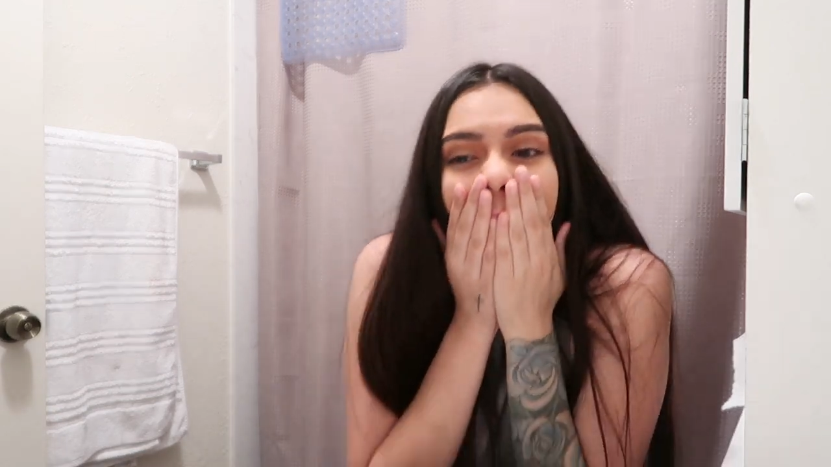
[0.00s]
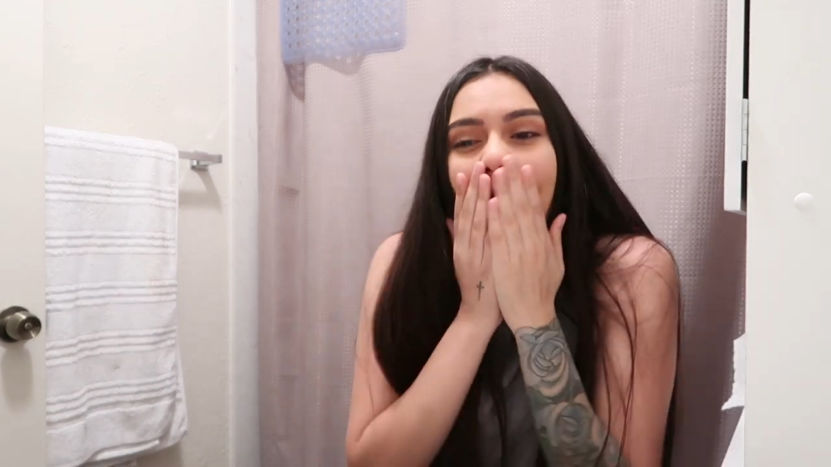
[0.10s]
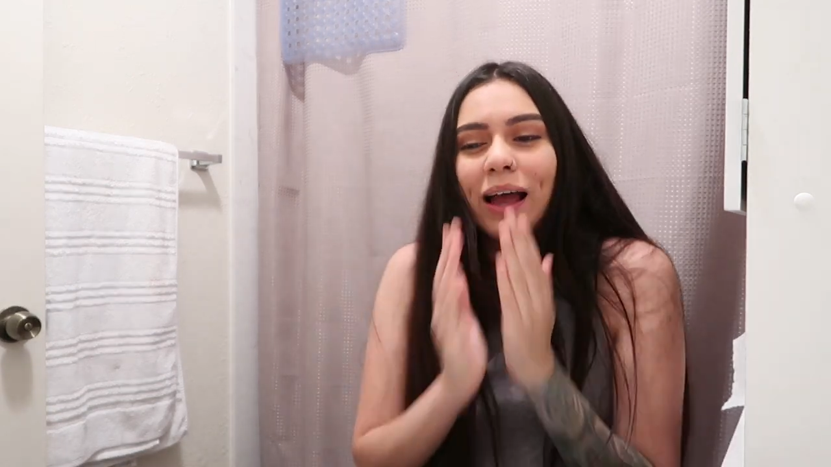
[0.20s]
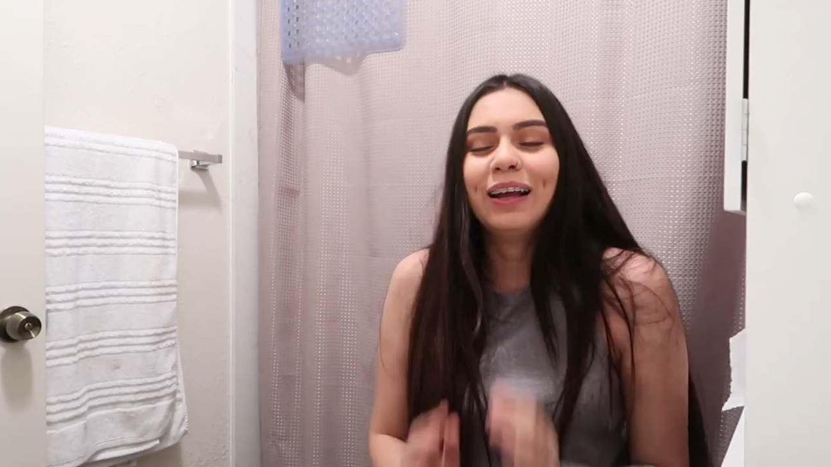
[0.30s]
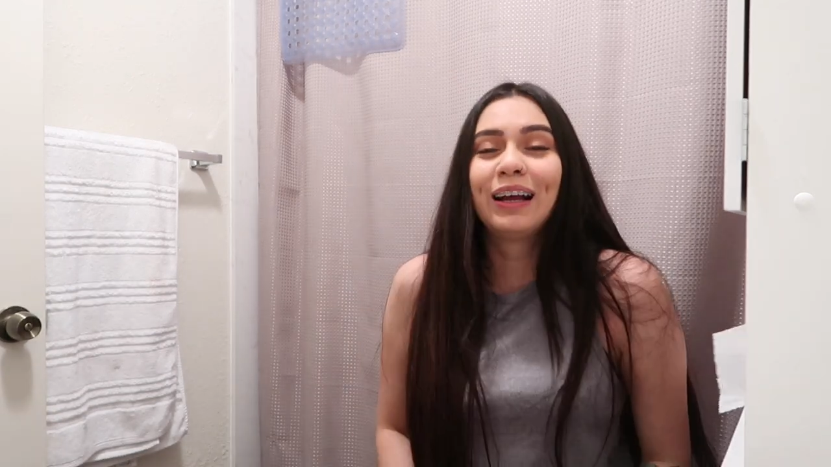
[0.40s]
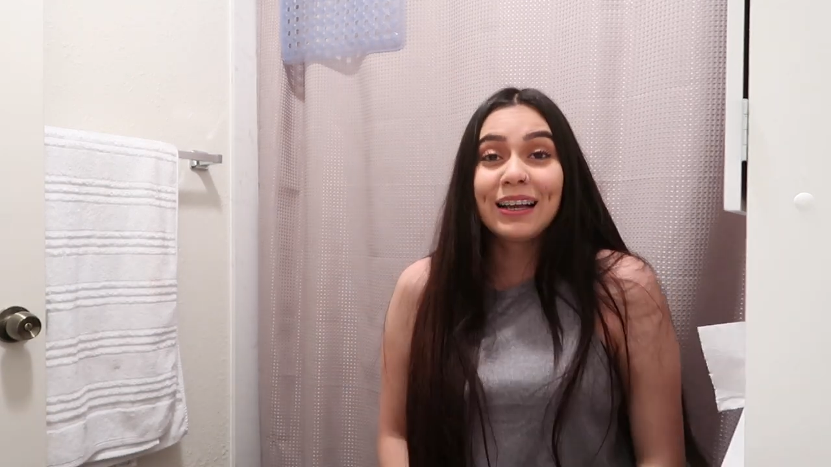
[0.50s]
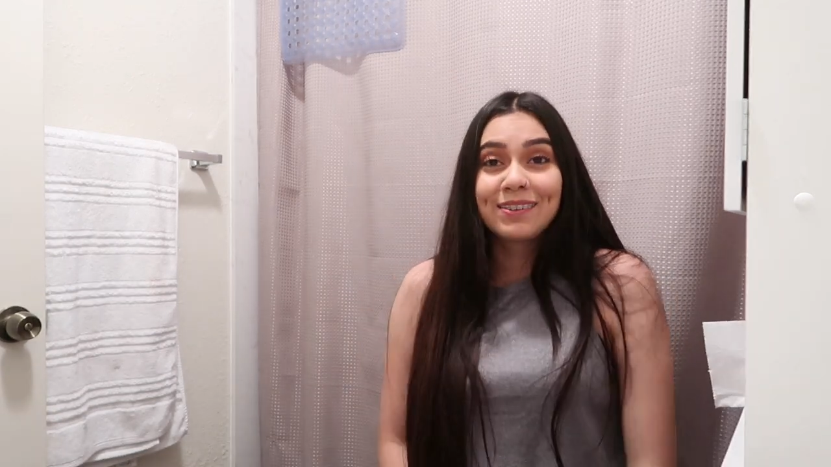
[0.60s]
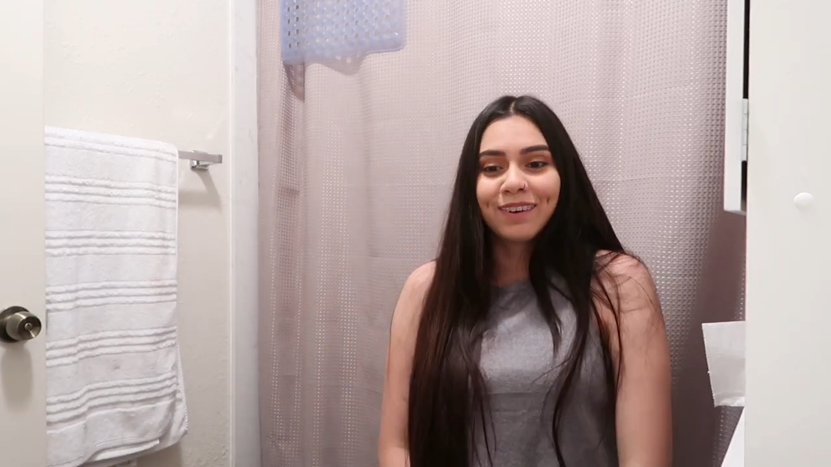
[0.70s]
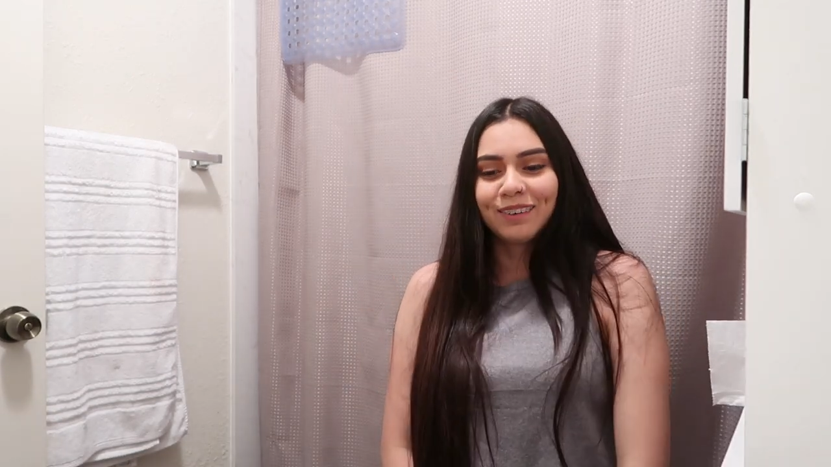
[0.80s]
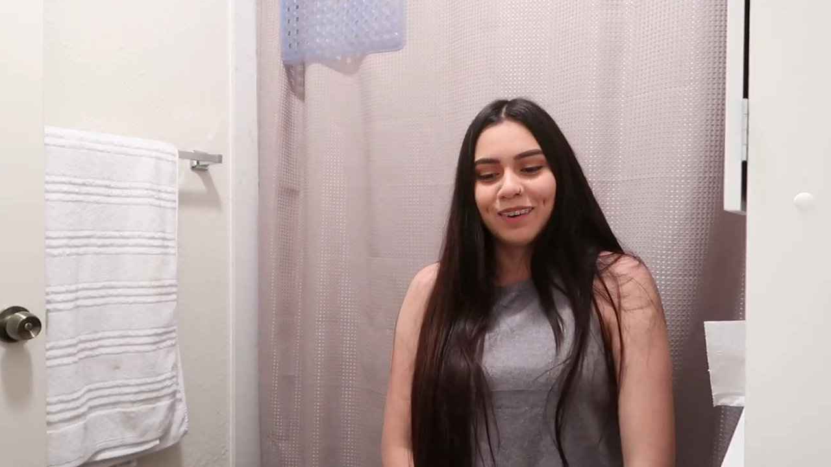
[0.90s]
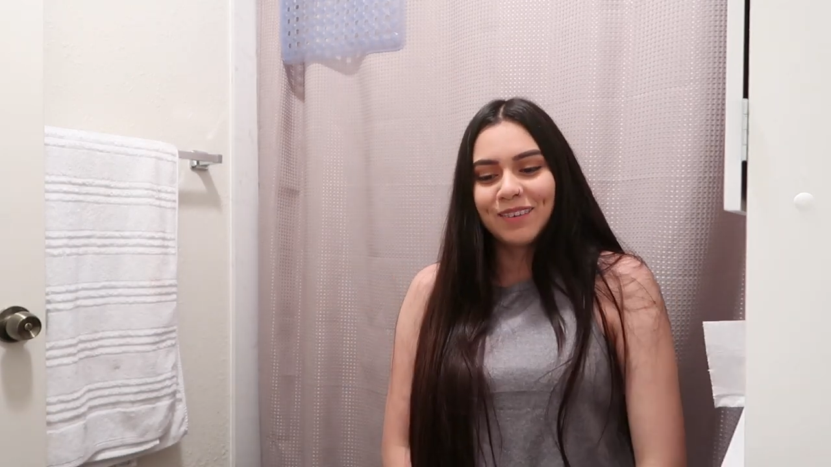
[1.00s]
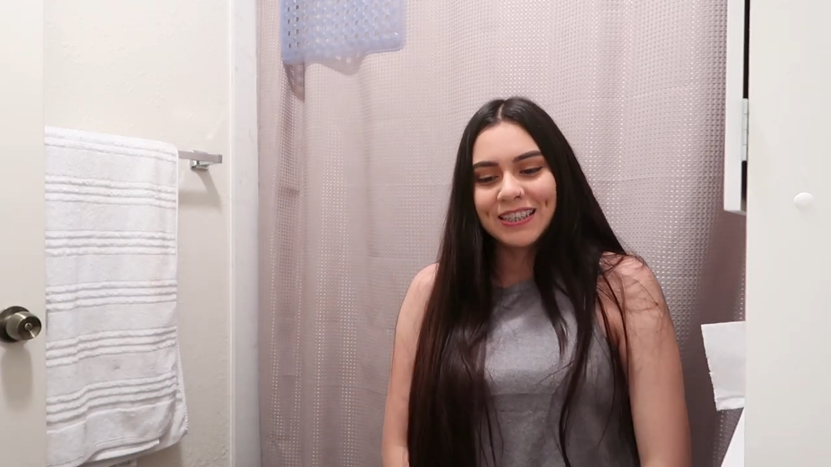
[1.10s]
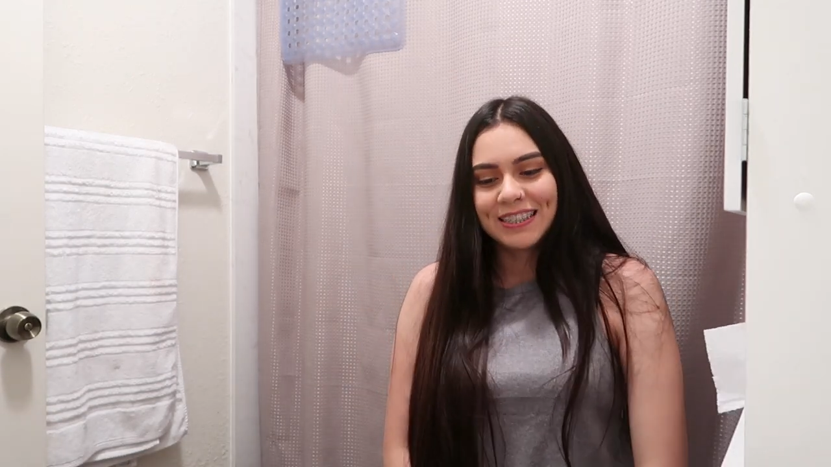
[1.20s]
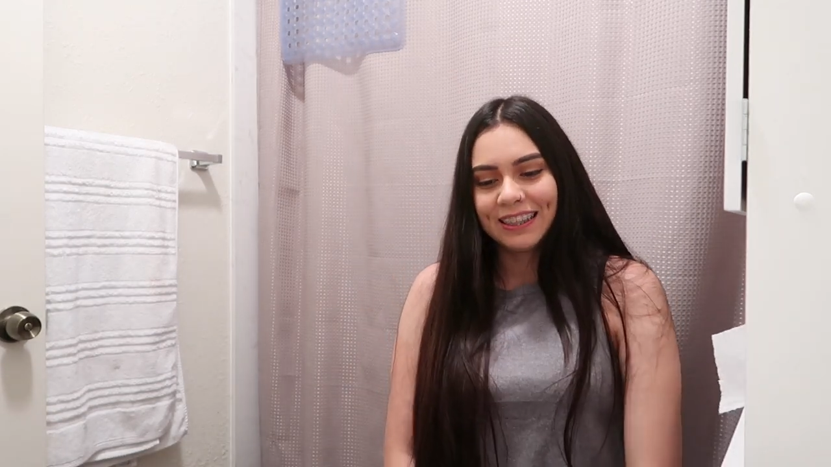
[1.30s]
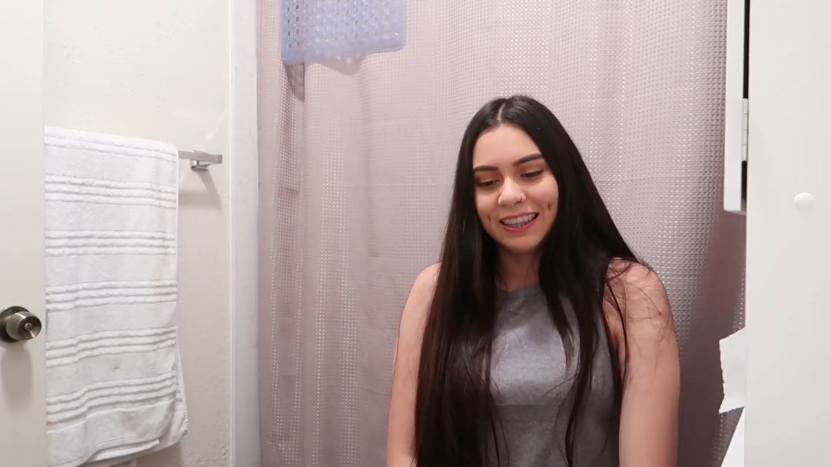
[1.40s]
I don't know
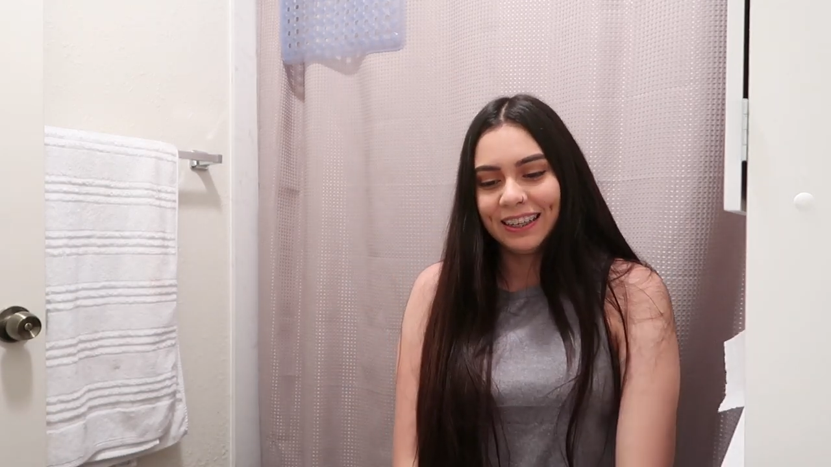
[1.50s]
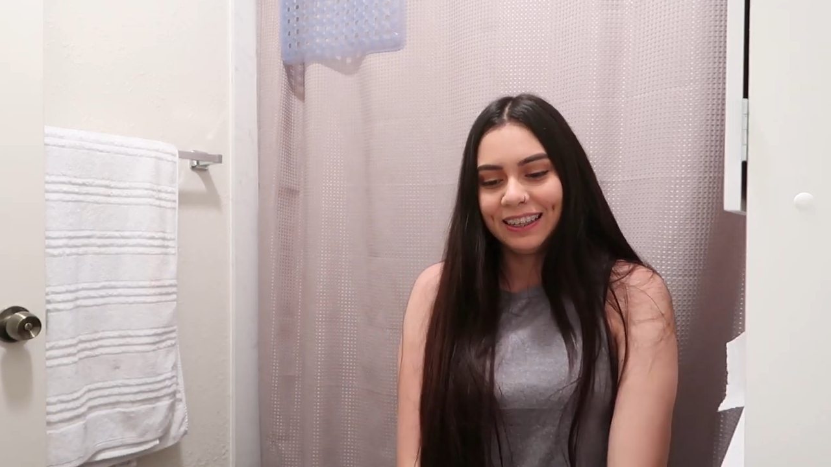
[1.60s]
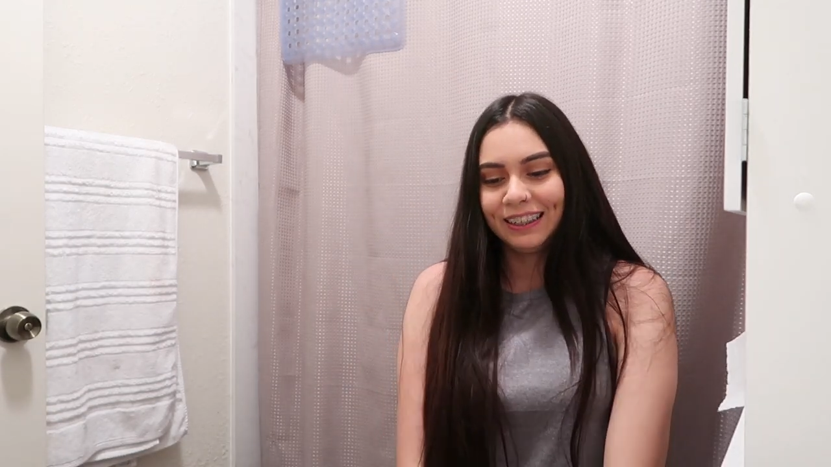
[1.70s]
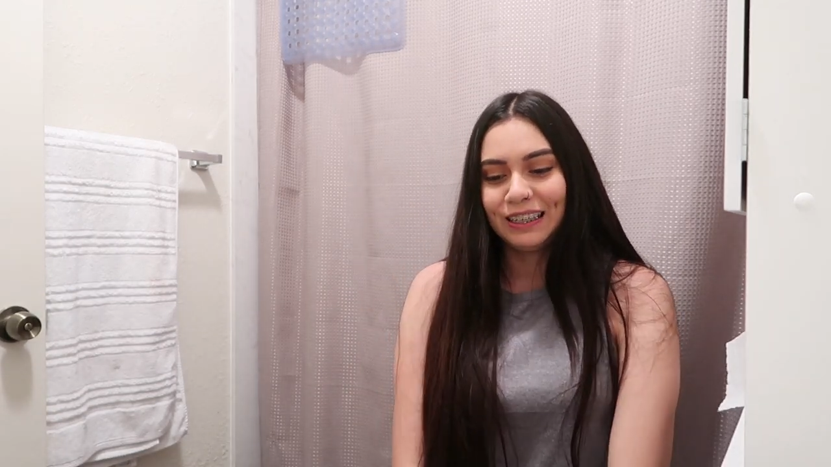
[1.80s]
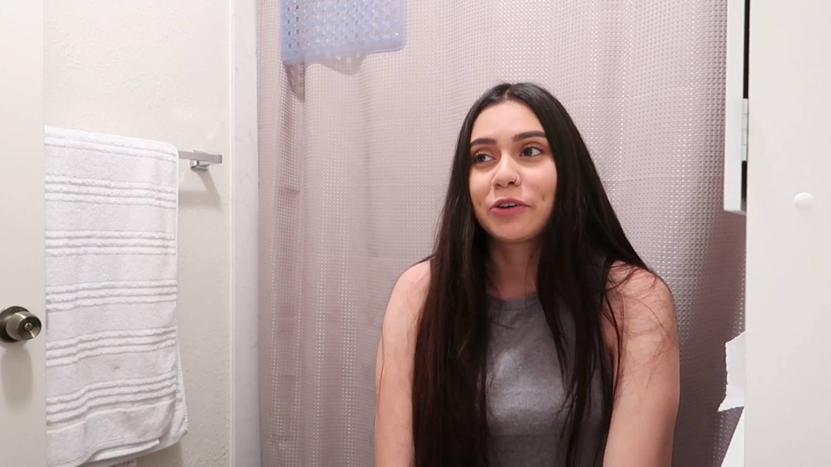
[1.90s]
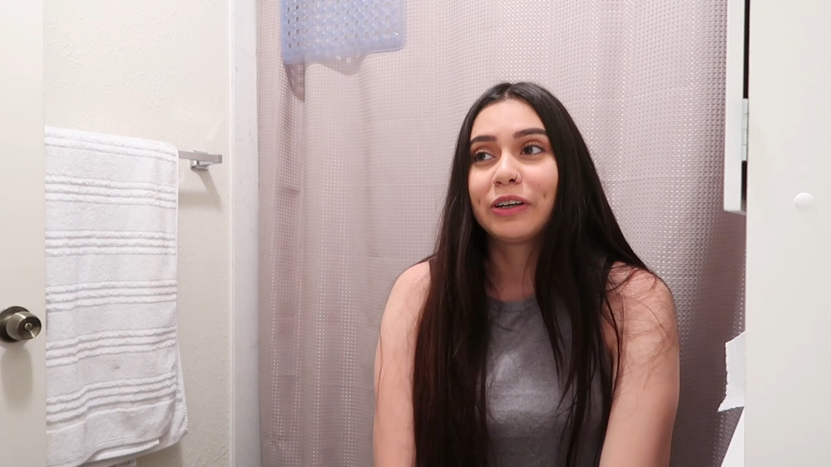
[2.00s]
what to think.